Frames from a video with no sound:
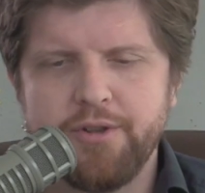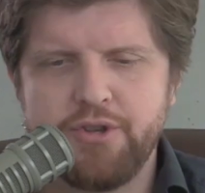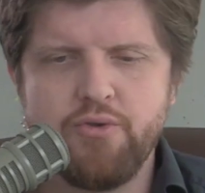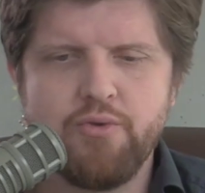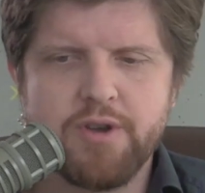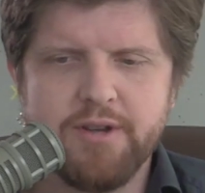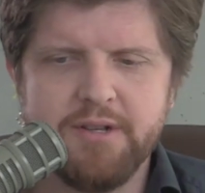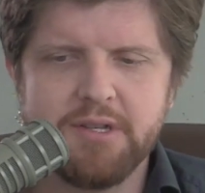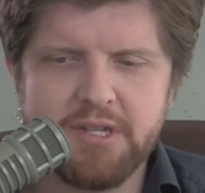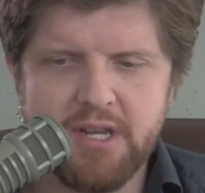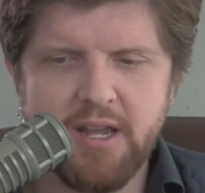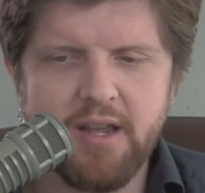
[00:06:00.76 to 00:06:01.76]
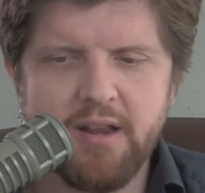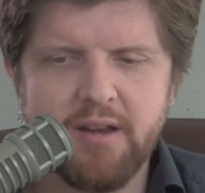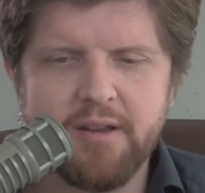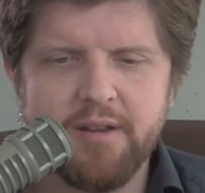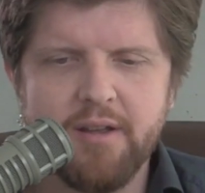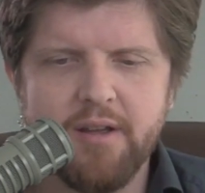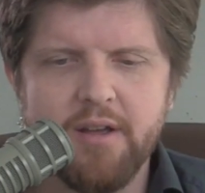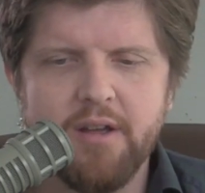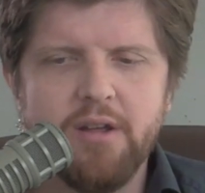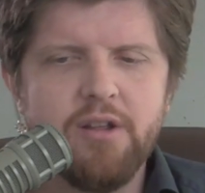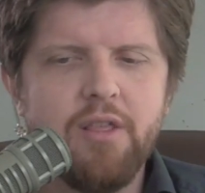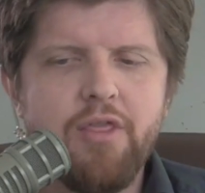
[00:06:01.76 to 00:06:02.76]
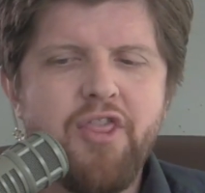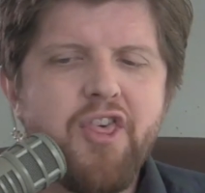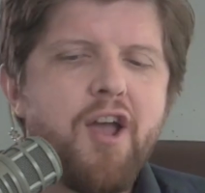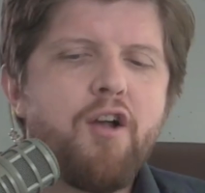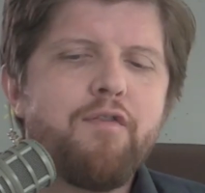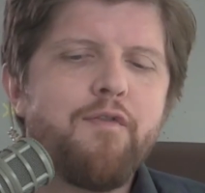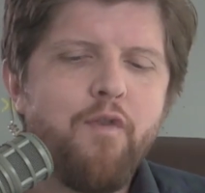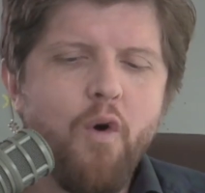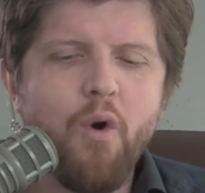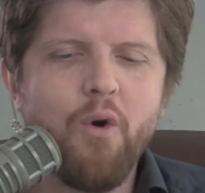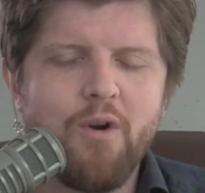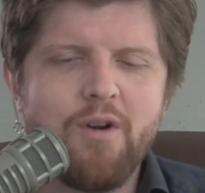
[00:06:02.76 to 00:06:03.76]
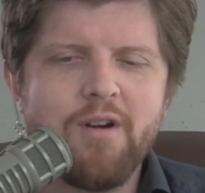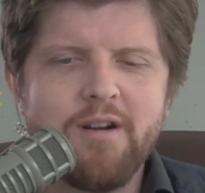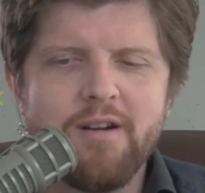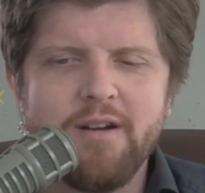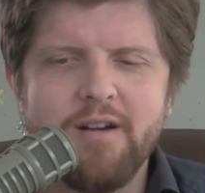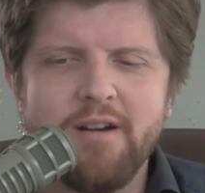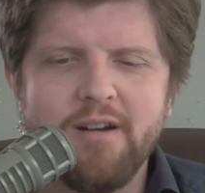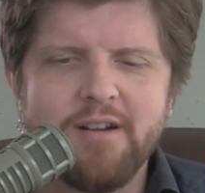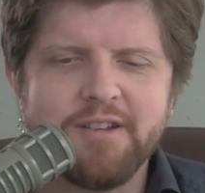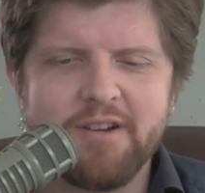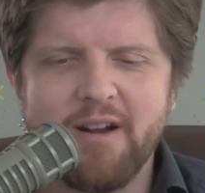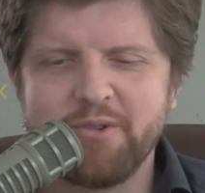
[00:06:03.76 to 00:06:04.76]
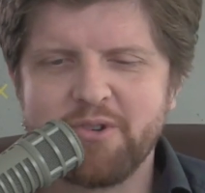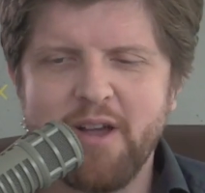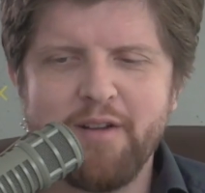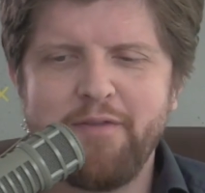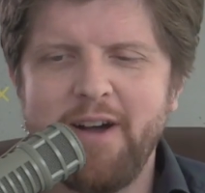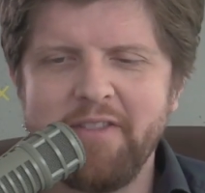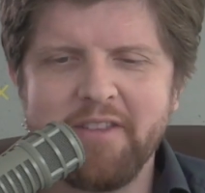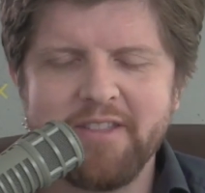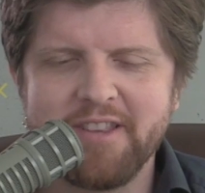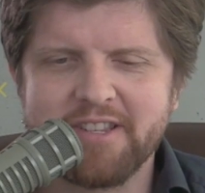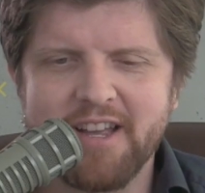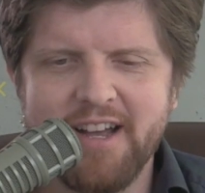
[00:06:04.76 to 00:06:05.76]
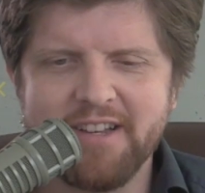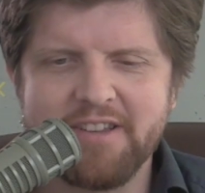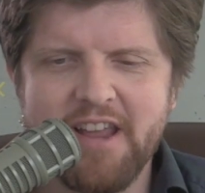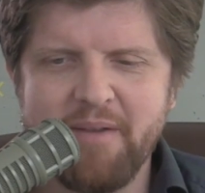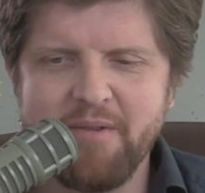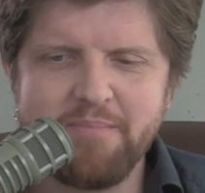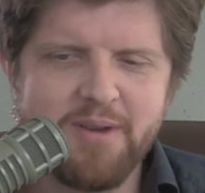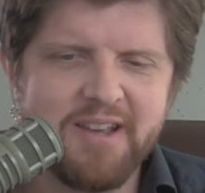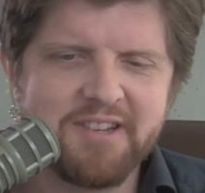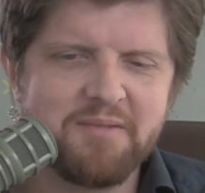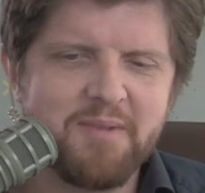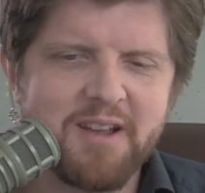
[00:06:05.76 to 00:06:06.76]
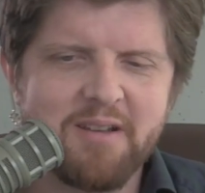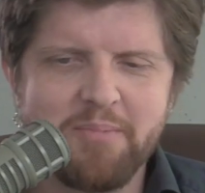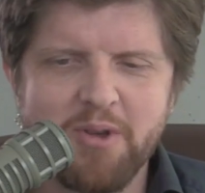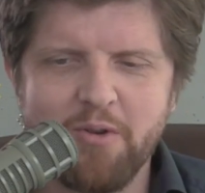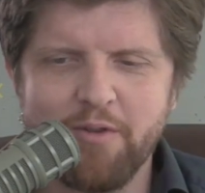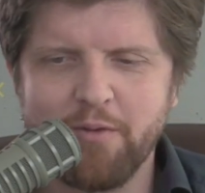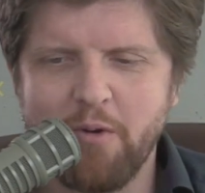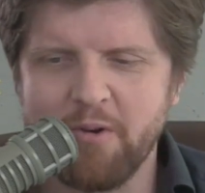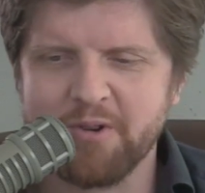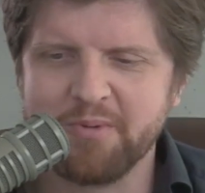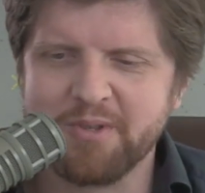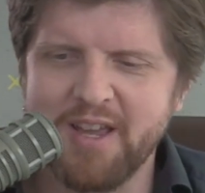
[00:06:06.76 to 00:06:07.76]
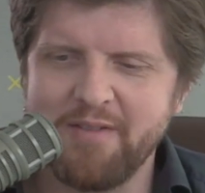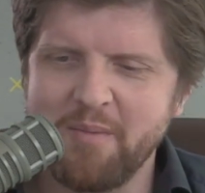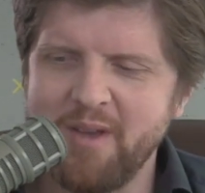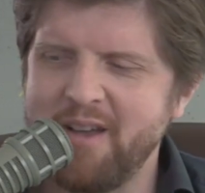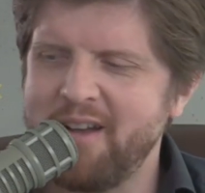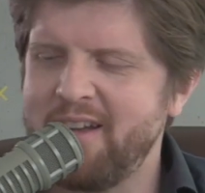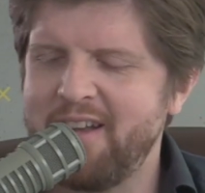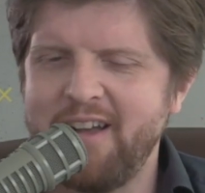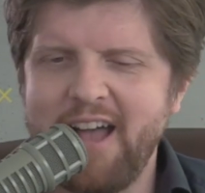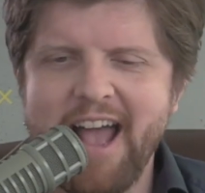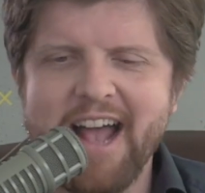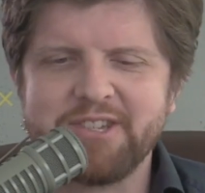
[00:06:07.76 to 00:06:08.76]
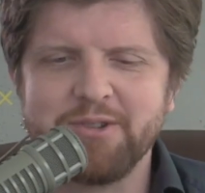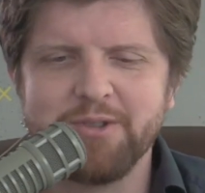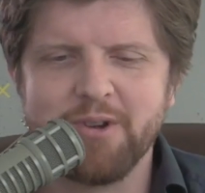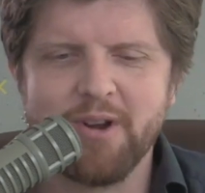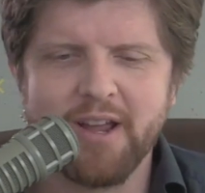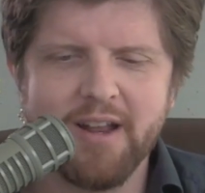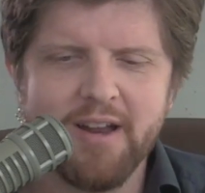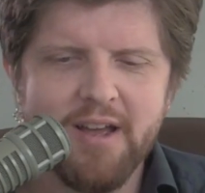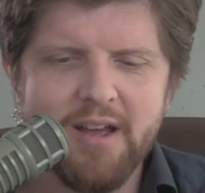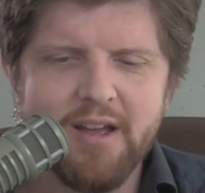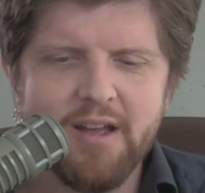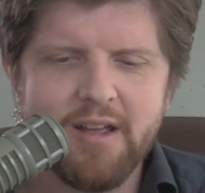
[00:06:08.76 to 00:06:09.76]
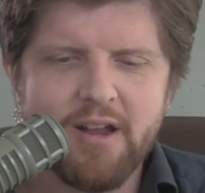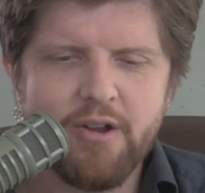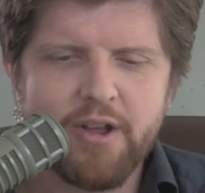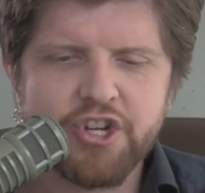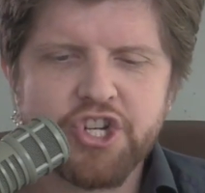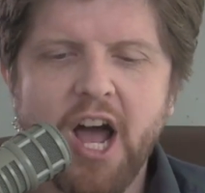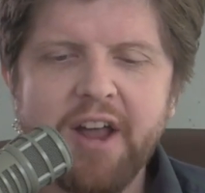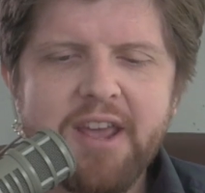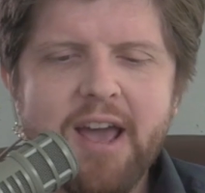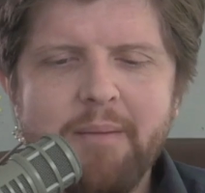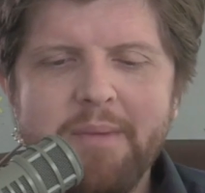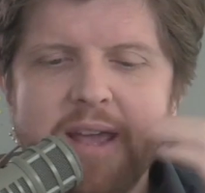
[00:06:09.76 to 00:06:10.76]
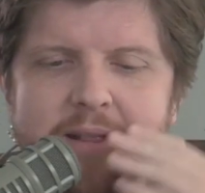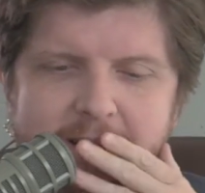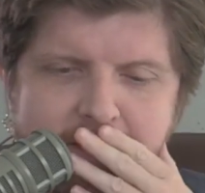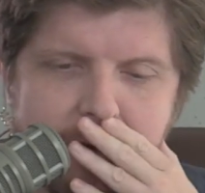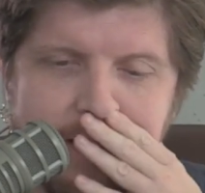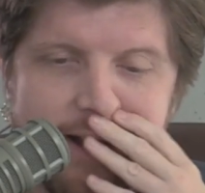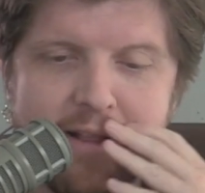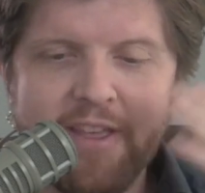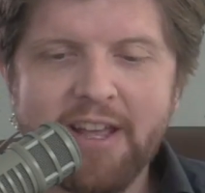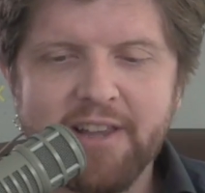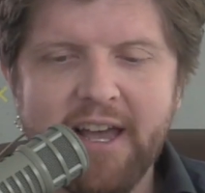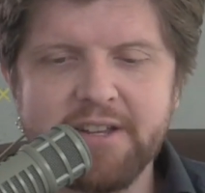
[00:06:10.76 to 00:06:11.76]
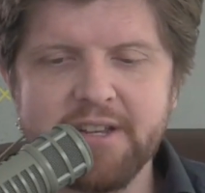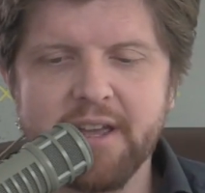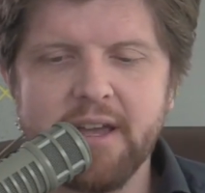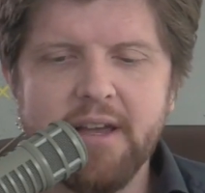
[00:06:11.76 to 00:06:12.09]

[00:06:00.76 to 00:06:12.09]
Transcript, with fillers: to concede. Therefore, sorry, I was trying to find the, this guy's name and piece, and my computer, of course, was giving me a, a hassle during it. Here, Shadi Hamid, that's right, in the Atlantic.